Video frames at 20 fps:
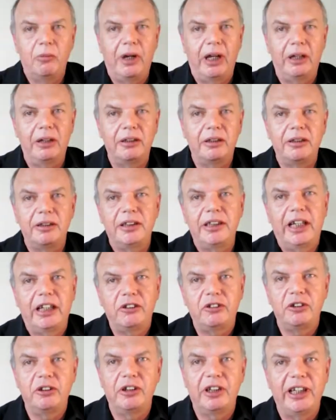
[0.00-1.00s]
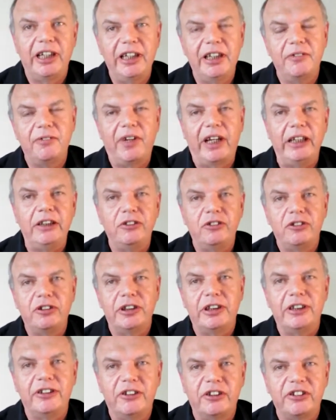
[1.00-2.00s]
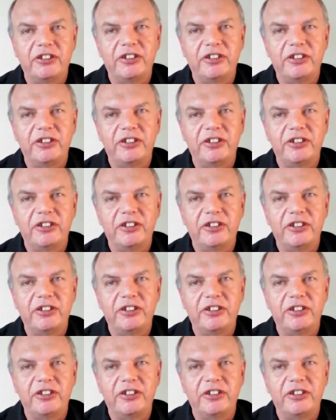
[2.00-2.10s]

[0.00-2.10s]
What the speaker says: Well, the actual innovation is a